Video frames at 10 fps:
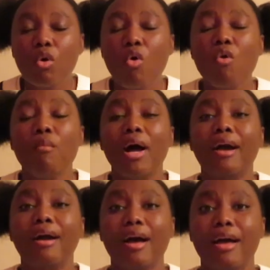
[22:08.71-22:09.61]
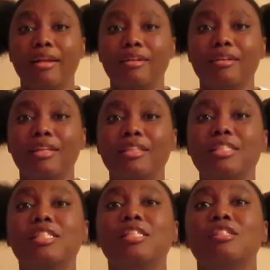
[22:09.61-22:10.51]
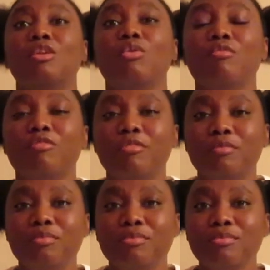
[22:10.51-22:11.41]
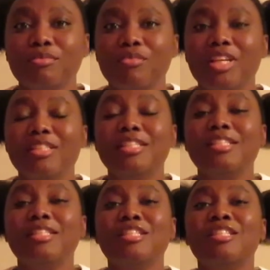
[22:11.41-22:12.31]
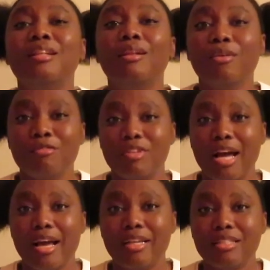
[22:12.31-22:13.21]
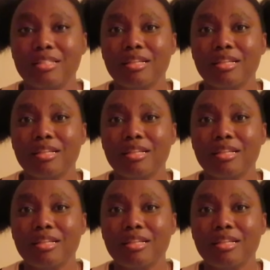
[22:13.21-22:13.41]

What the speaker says: Oh my god, this is love, guys.